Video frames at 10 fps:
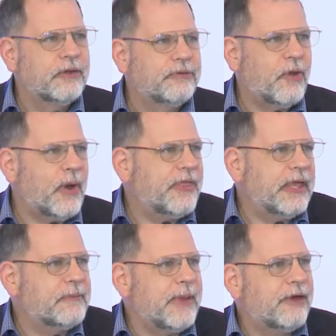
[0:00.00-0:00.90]
So I
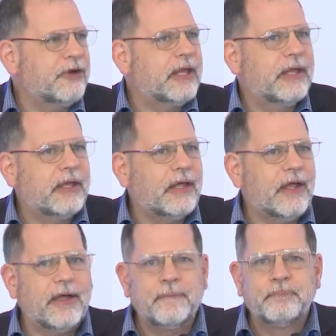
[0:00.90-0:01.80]
think
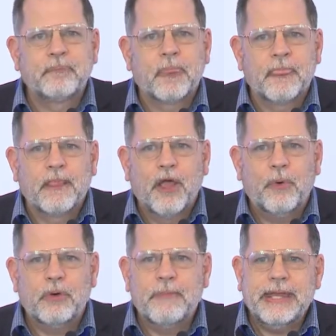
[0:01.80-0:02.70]
America,
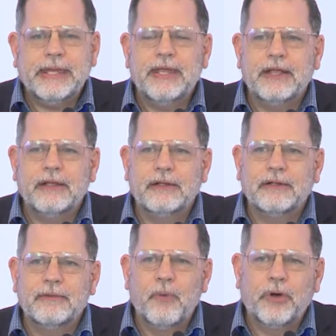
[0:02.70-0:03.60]
we're making
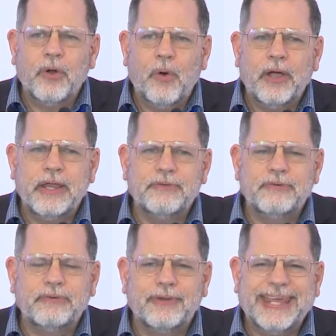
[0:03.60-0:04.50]
more
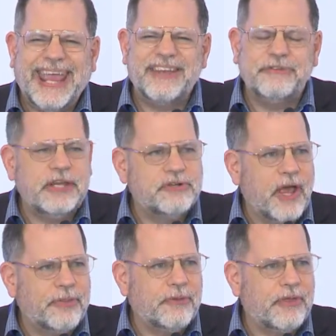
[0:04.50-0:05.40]
noise against each
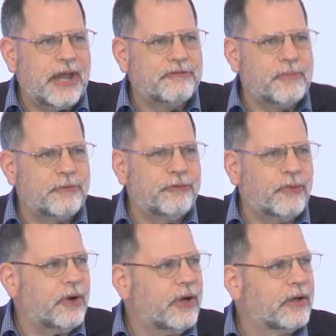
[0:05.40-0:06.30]
other than ever
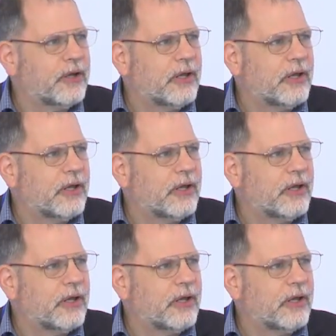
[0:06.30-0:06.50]
before.